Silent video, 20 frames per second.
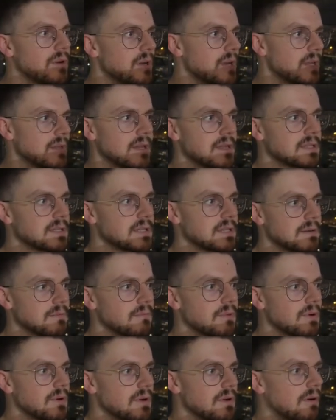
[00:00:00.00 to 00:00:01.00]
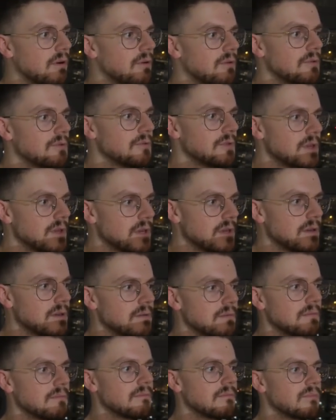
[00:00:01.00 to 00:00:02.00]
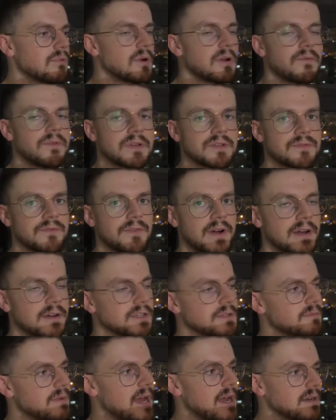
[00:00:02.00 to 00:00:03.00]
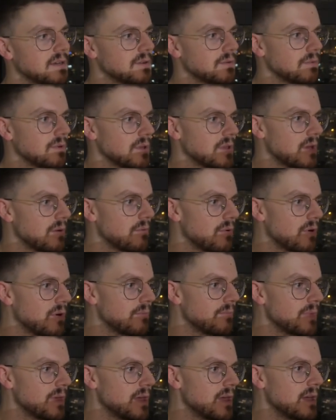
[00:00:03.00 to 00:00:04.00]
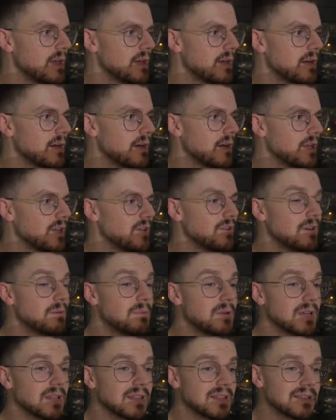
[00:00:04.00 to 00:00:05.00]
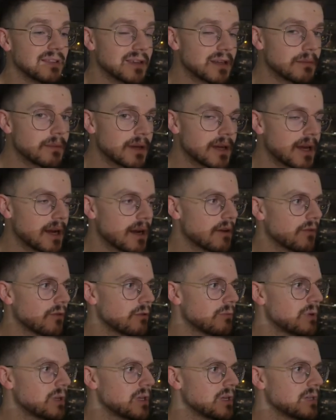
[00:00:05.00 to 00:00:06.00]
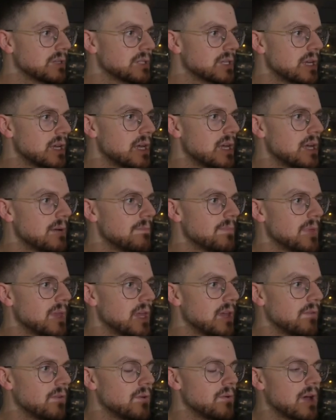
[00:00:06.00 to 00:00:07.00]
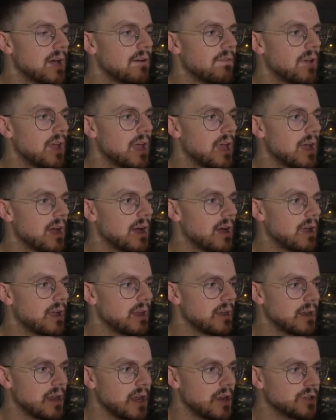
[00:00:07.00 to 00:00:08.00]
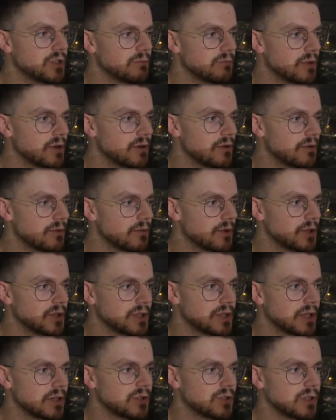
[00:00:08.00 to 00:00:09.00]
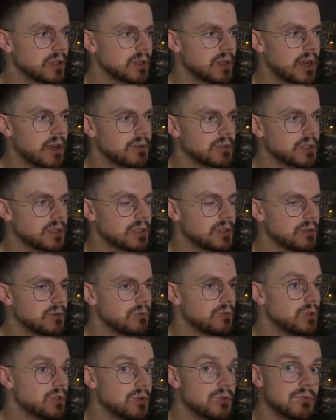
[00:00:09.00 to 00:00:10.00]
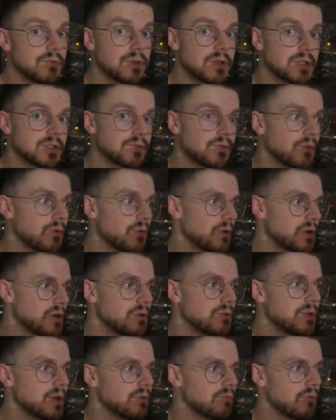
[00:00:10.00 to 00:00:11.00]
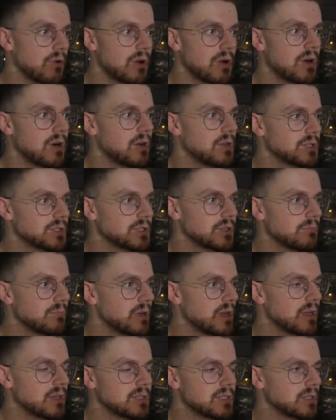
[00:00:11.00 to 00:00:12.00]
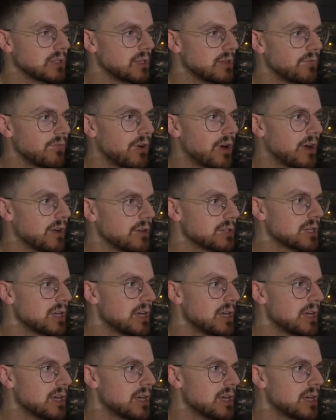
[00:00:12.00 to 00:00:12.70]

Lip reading: and that's going to put all the previous files back to where they were. You need to be a little bit careful, because if you have AI in agent mode, which essentially allows it to do things for you, like run console commands, delete files,